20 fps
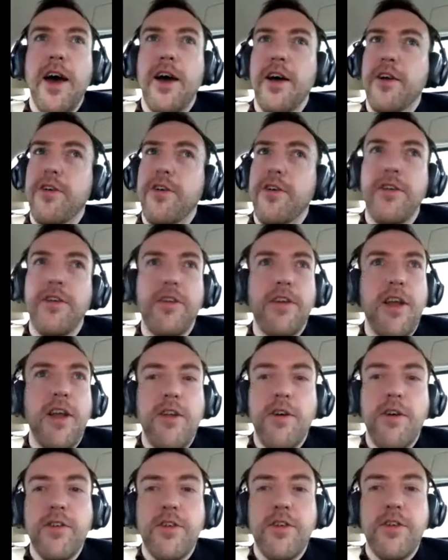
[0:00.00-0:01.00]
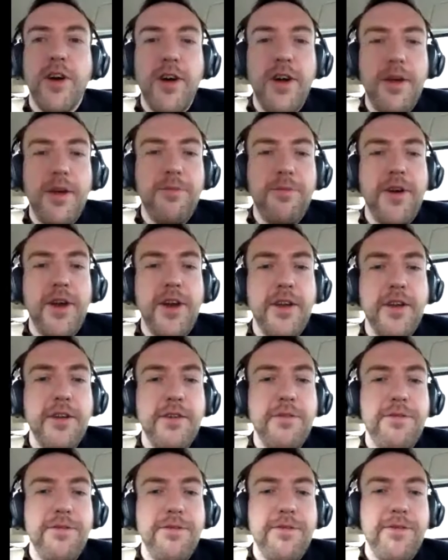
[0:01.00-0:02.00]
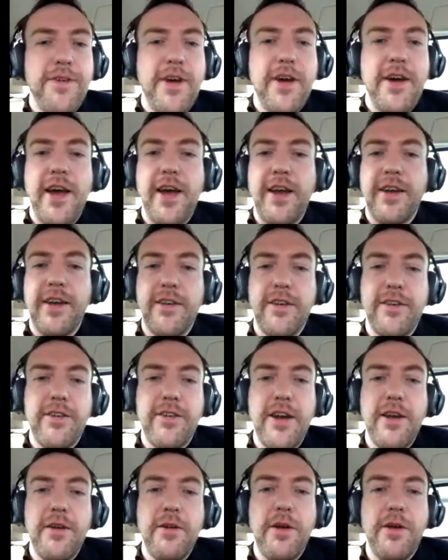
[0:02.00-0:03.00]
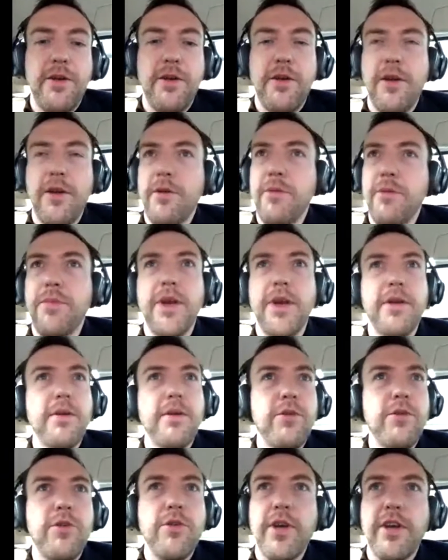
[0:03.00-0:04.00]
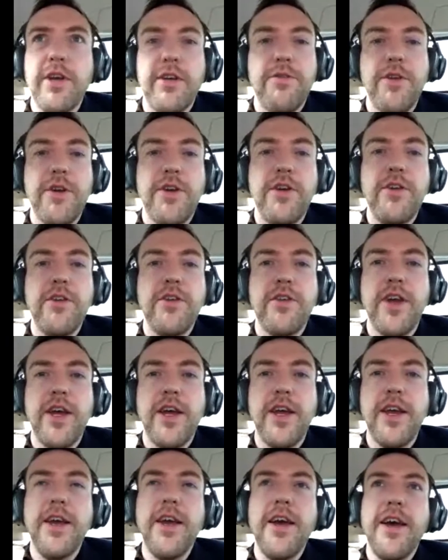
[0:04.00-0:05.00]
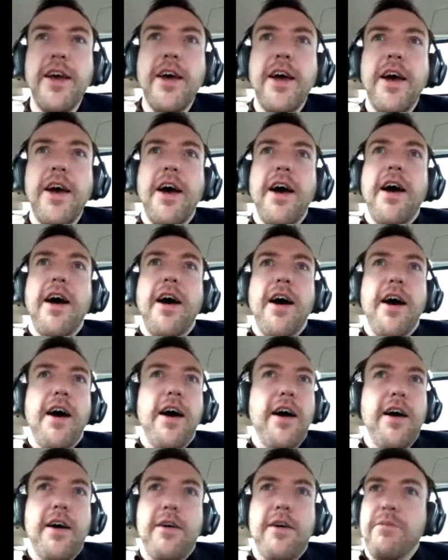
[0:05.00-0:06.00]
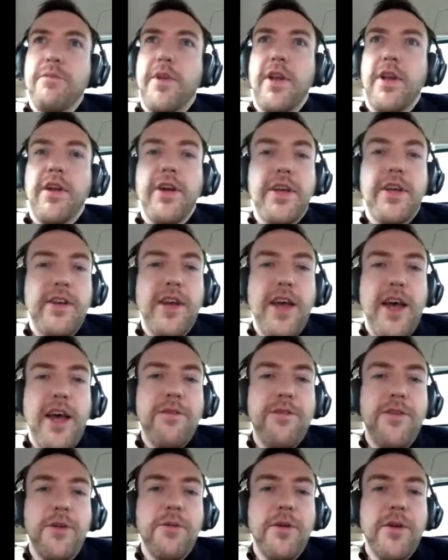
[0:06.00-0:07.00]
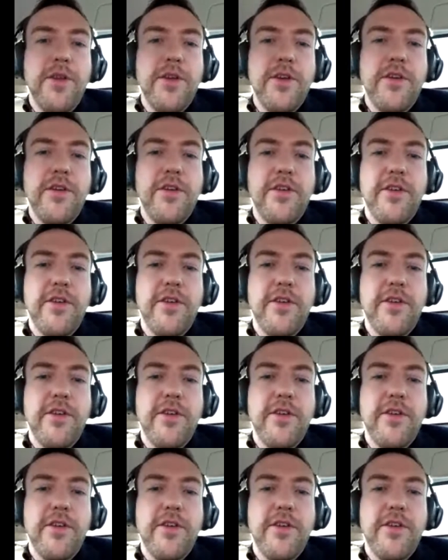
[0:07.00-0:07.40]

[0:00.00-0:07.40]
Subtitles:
Chris is a long-time friend of AXSchat and been joining us every Tuesday. Delighted to have you with us.